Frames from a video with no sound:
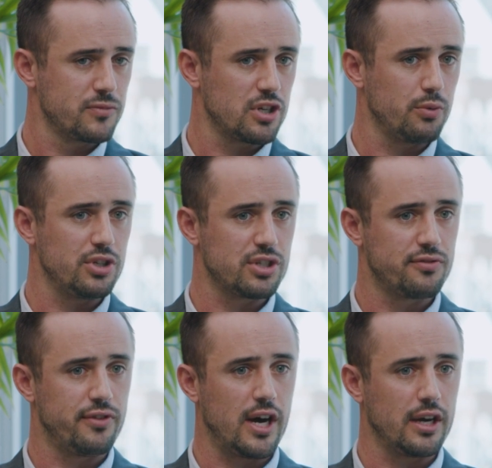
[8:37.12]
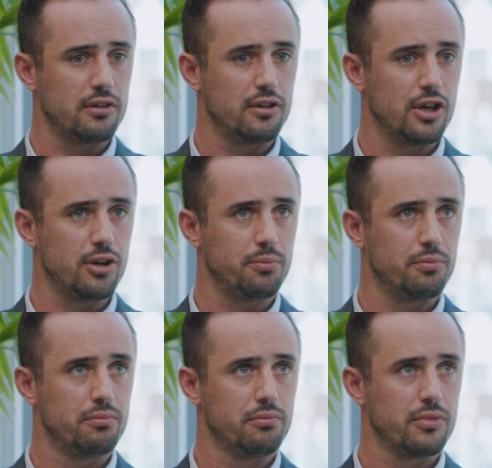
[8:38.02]
So we just find,
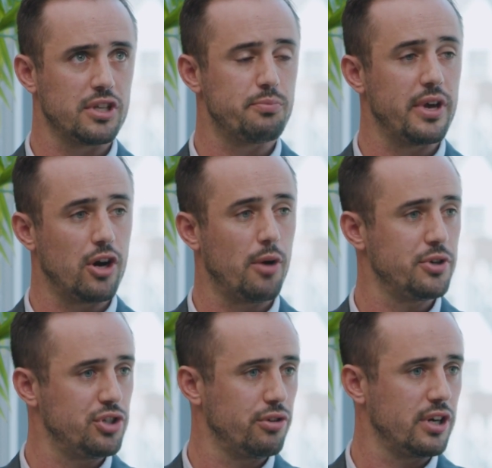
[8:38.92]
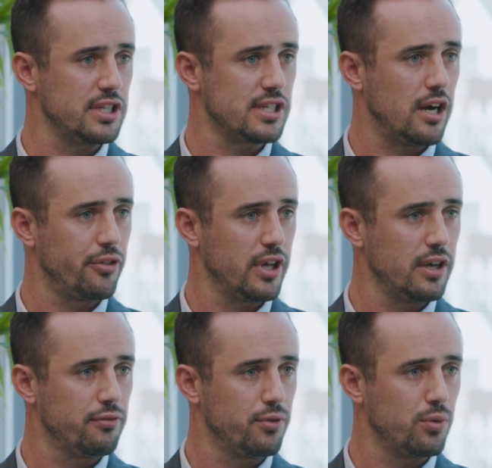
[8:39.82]
there's better opportunities out
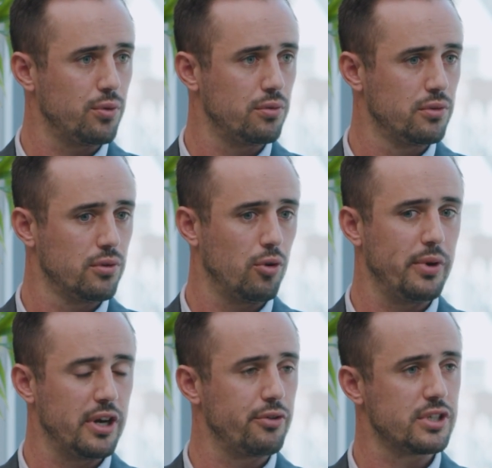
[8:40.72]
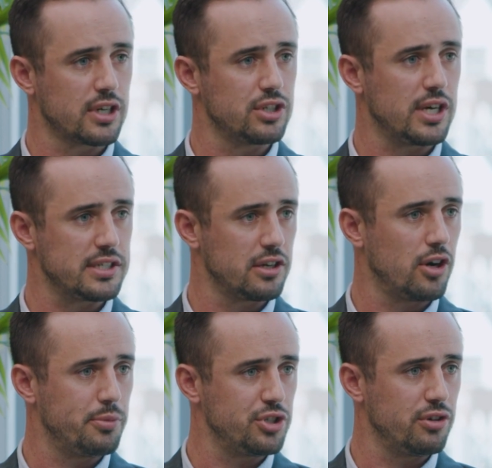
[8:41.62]
there or better risk-adjusted
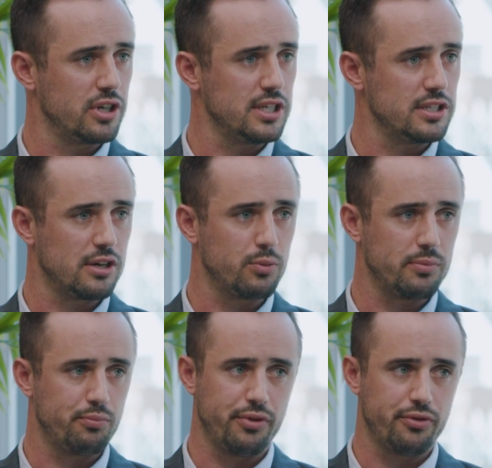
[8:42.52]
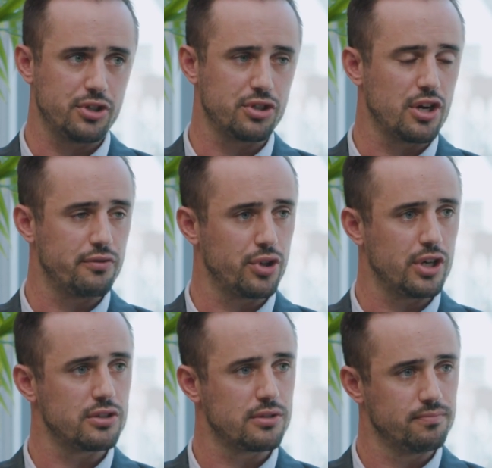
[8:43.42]
opportunities, and we prefer to go for those.